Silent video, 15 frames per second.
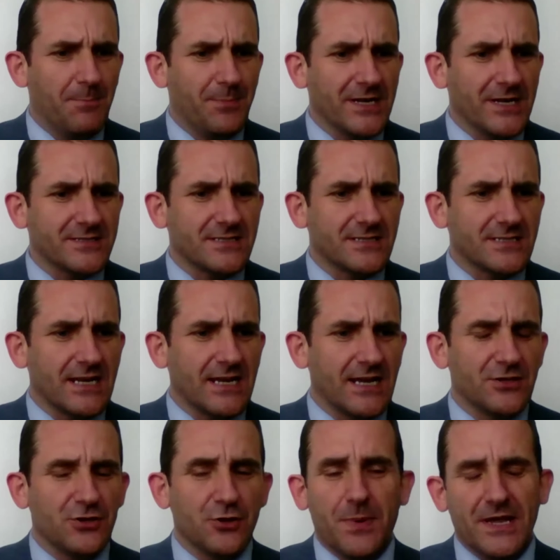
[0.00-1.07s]
But
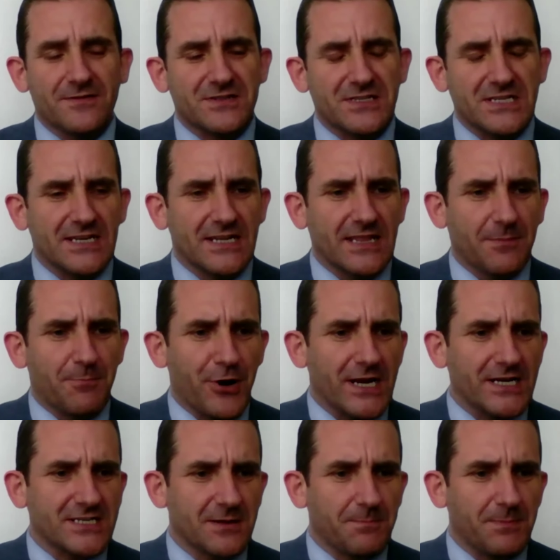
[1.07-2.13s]
you may have seen in the
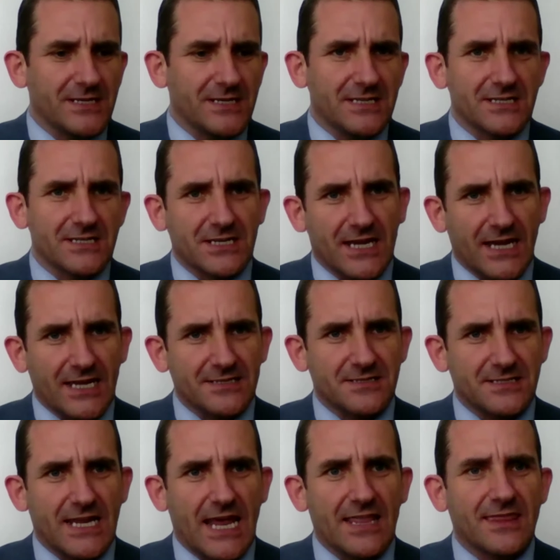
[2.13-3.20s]
press that BT has cut
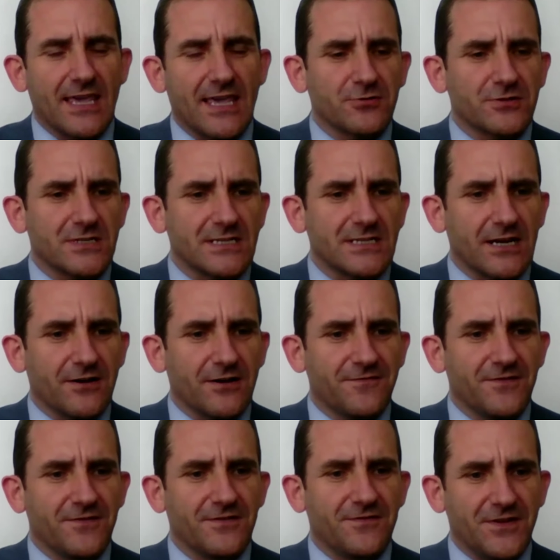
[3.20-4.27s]
10,000 out
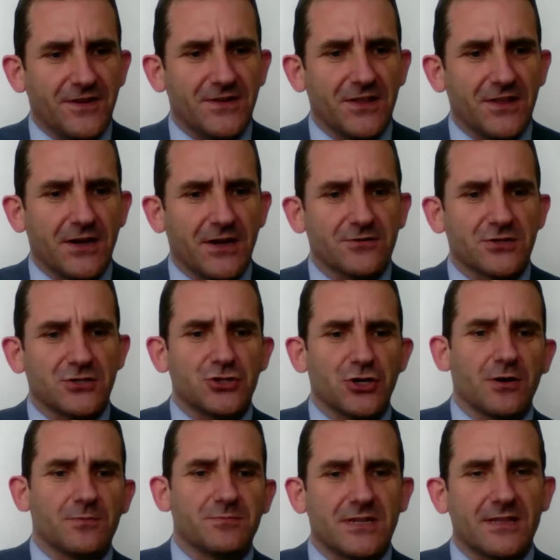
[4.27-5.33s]
of 50,000
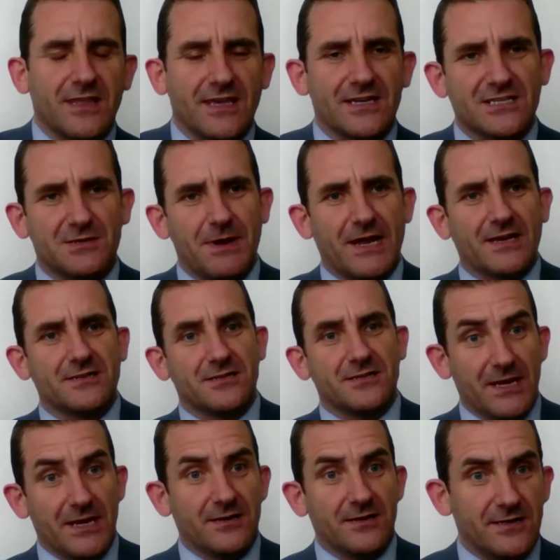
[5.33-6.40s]
jobs that they expect to
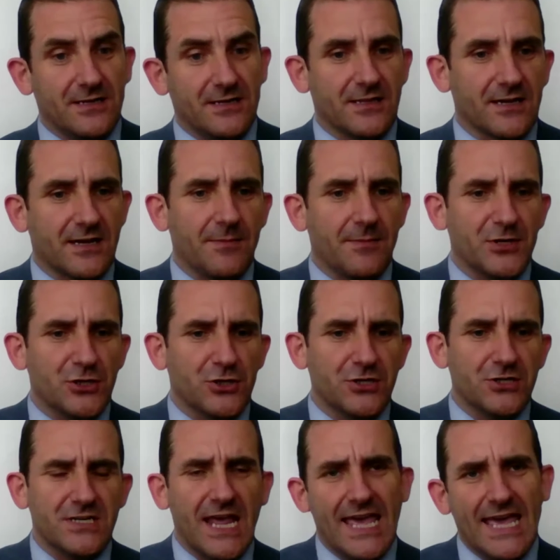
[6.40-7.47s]
make in the coming
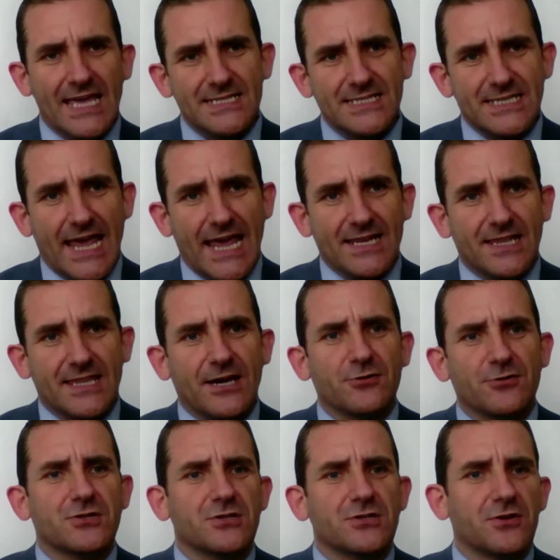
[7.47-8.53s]
years.
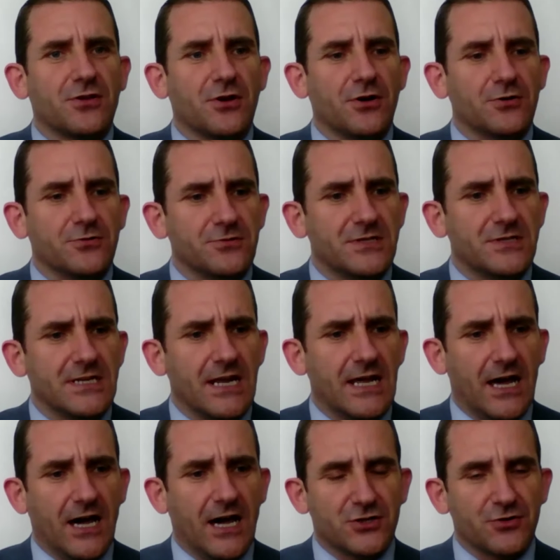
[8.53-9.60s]
10,000 of those
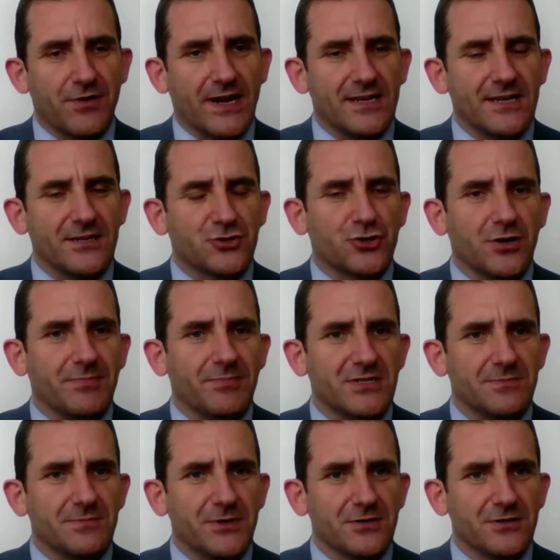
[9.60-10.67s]
are directly
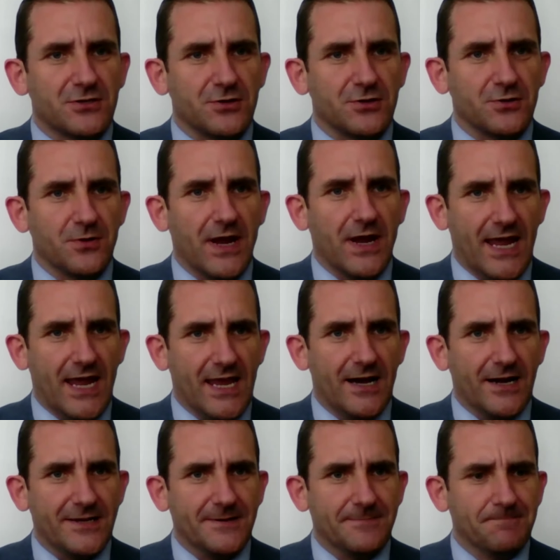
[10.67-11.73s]
attributable to
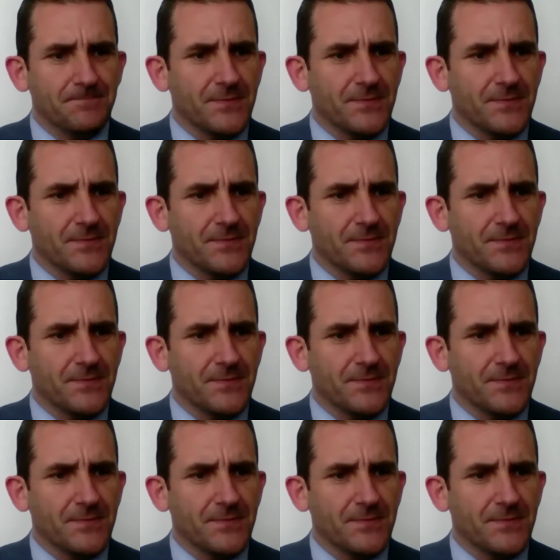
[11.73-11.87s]
AI.